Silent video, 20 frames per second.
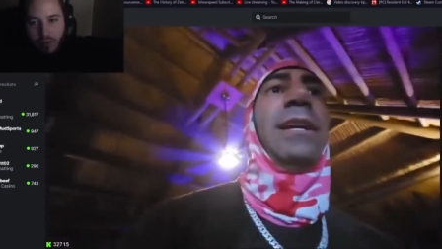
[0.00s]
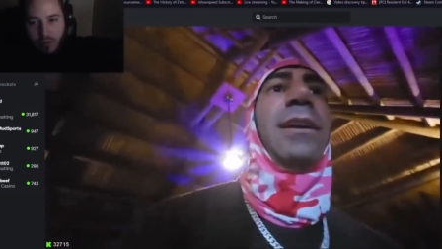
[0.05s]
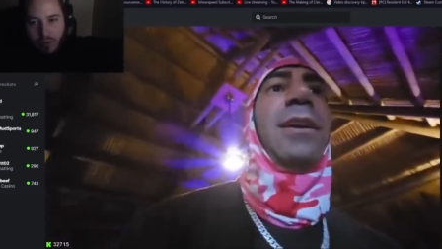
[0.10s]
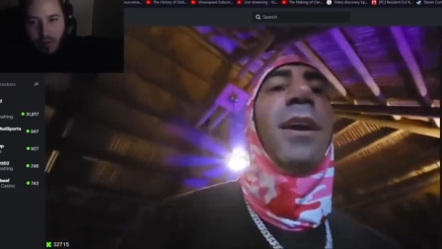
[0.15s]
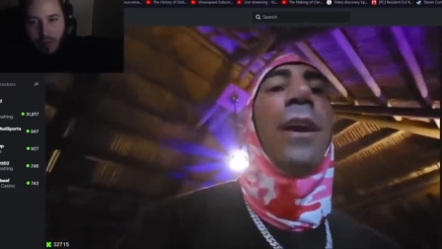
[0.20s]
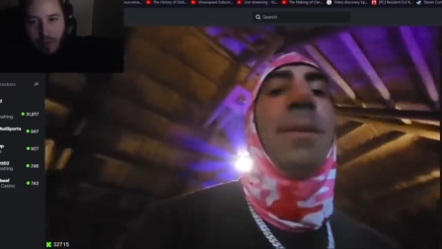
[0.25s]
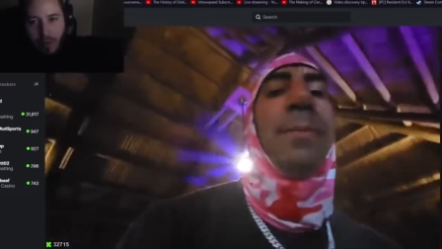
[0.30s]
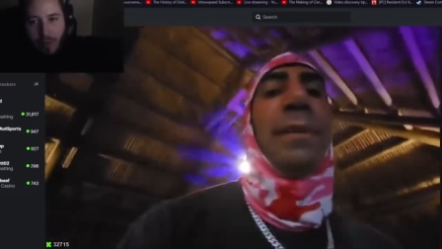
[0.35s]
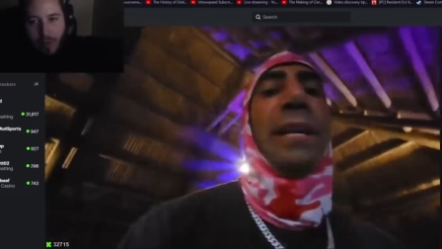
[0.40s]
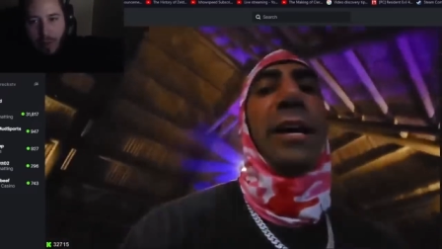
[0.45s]
to
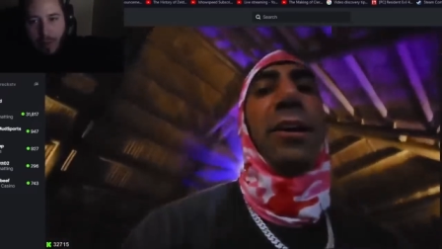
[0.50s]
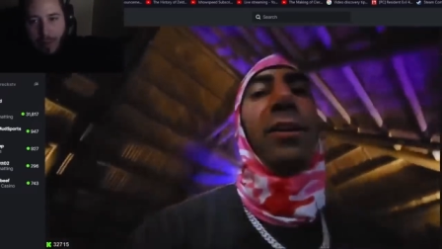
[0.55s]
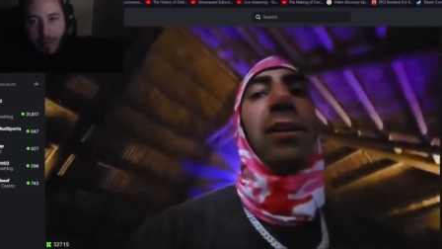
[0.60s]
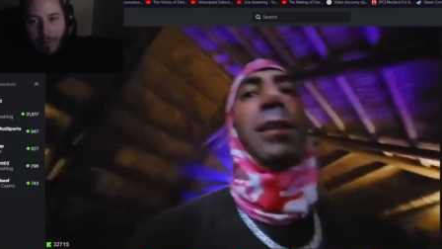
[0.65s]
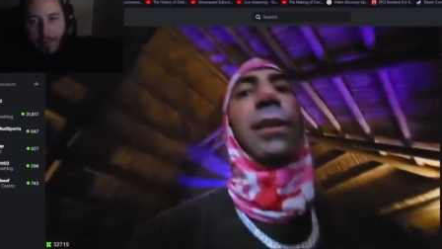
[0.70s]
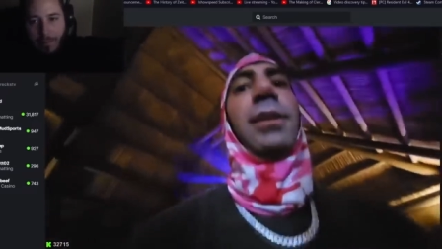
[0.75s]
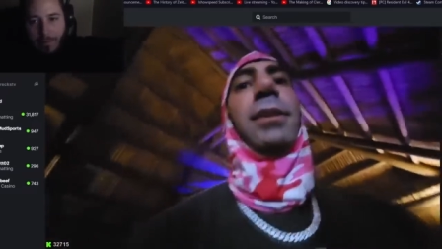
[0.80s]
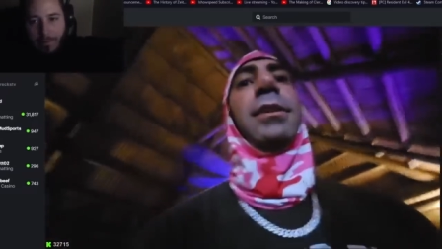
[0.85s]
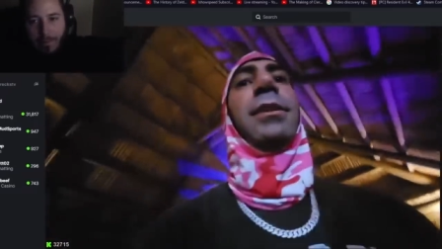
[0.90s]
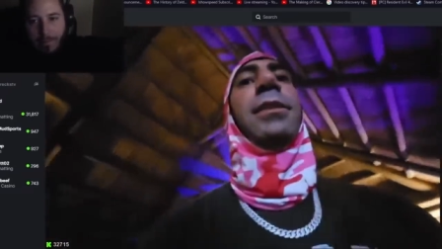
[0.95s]
calm down a
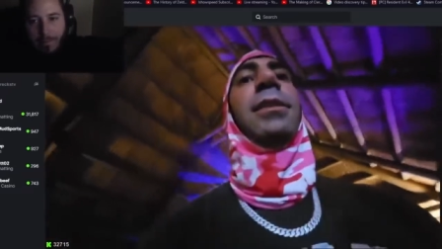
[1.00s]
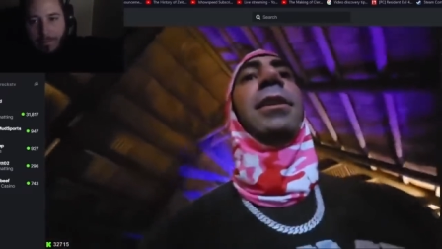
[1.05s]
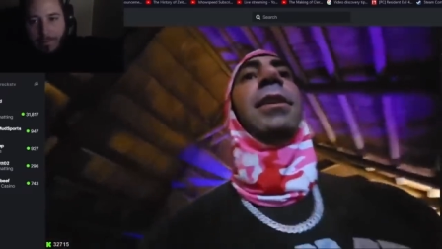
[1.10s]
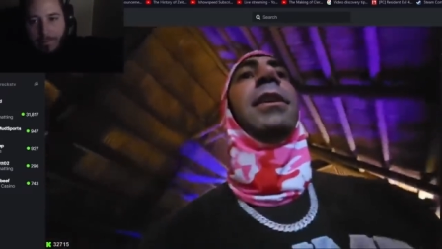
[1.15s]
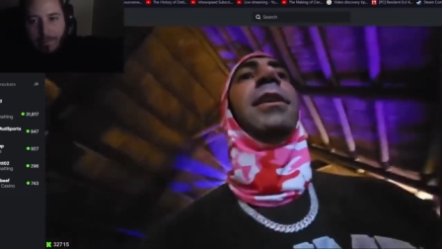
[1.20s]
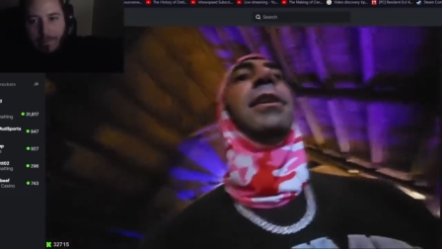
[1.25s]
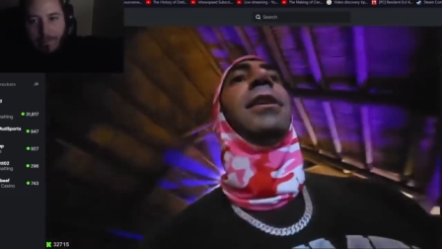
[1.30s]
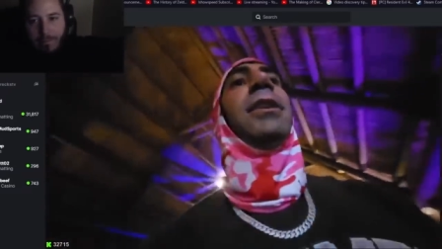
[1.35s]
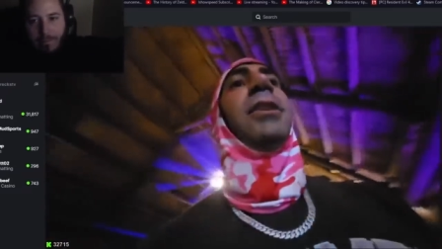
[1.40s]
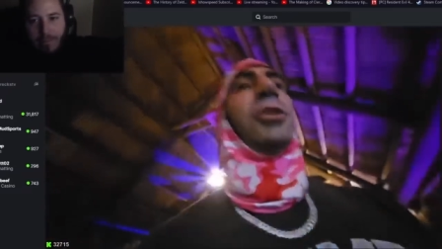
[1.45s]
little.
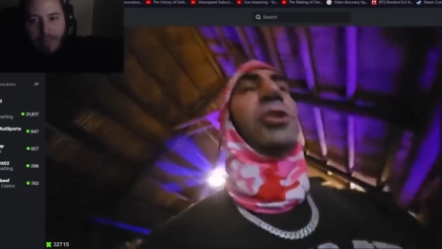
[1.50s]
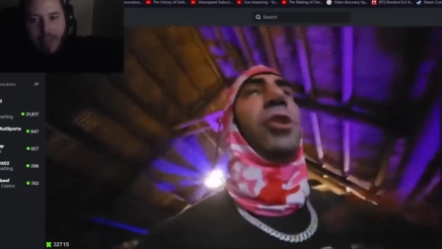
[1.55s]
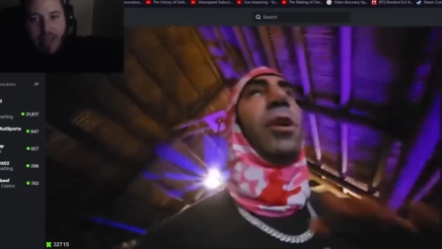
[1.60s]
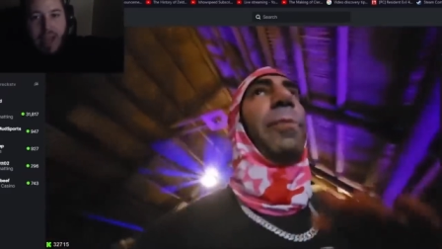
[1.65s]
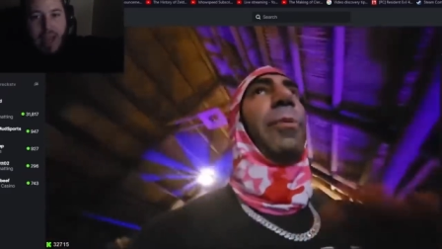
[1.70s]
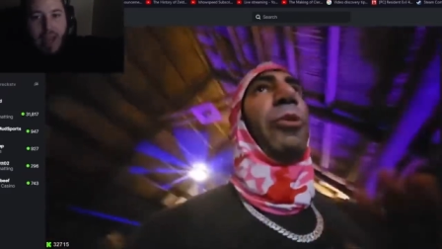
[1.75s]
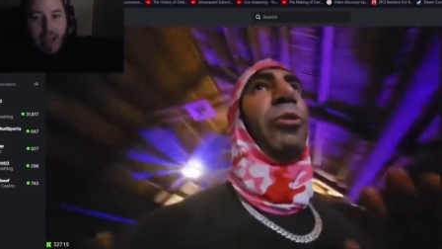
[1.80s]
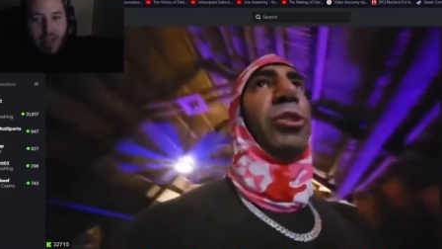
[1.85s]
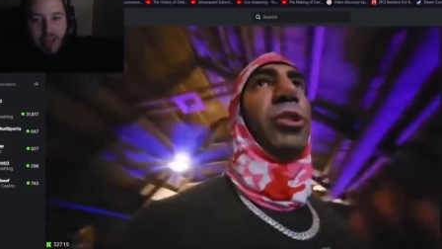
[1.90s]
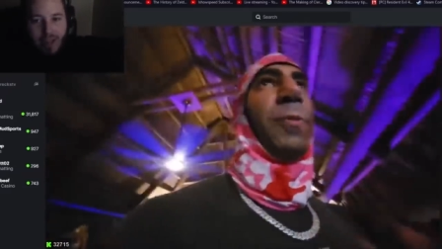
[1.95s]
So
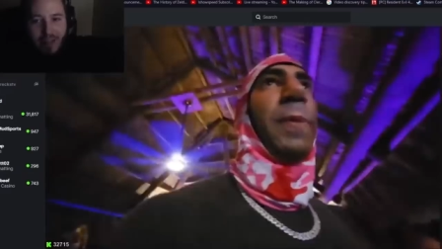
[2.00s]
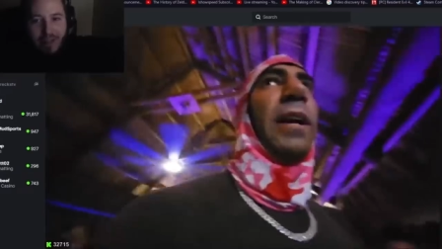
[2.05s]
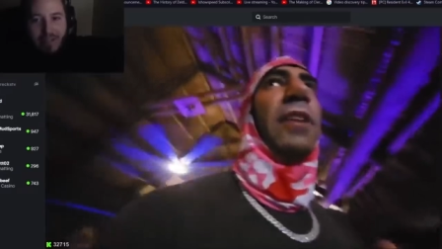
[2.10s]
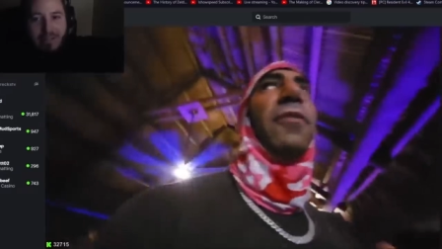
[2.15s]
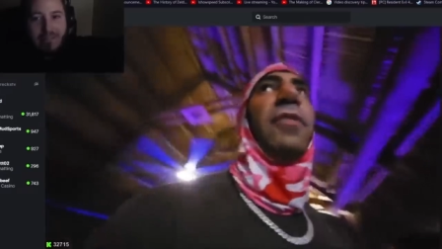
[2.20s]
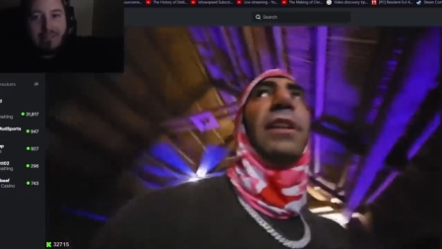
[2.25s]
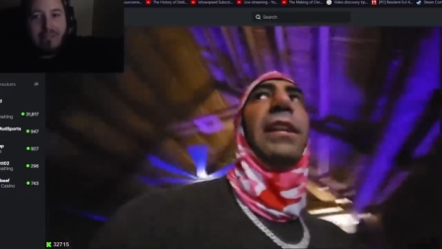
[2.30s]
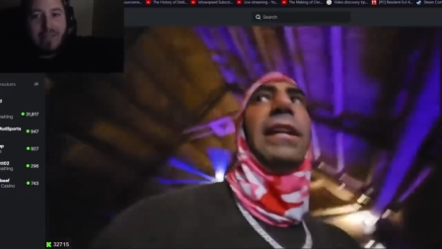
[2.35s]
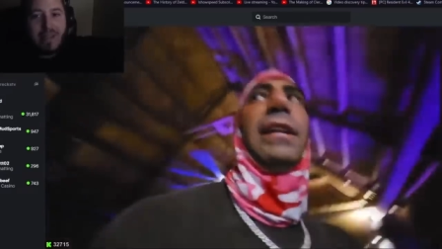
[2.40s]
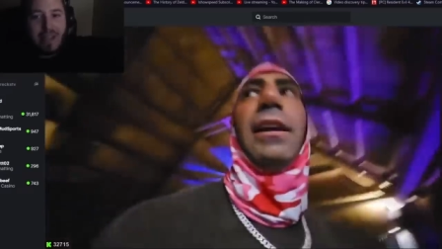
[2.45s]
yeah. I'm
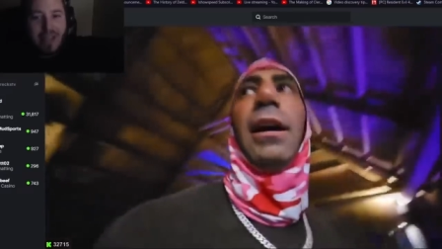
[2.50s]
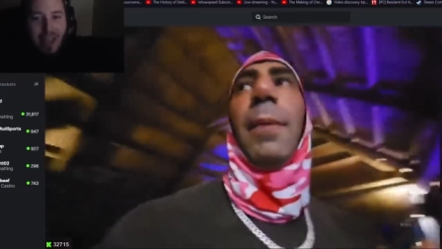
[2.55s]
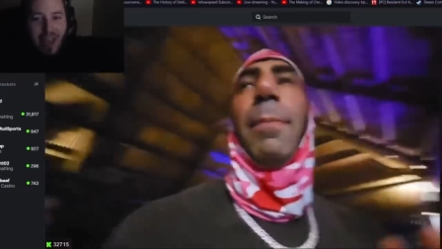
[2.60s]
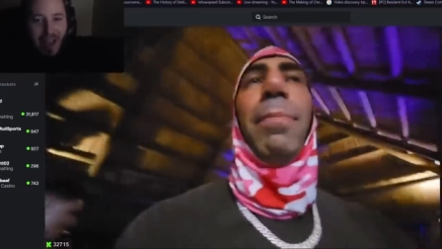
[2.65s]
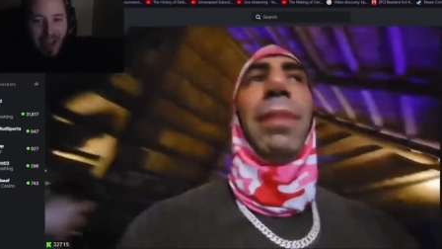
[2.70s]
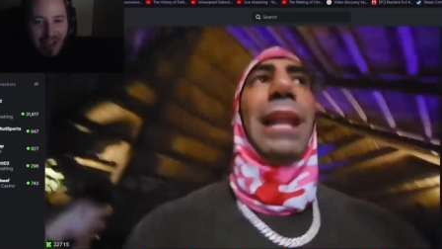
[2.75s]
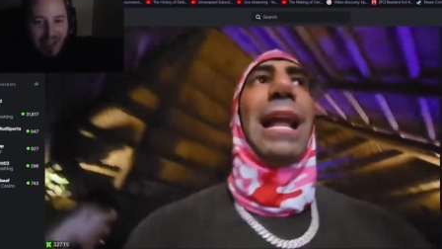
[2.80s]
respectfully yeah.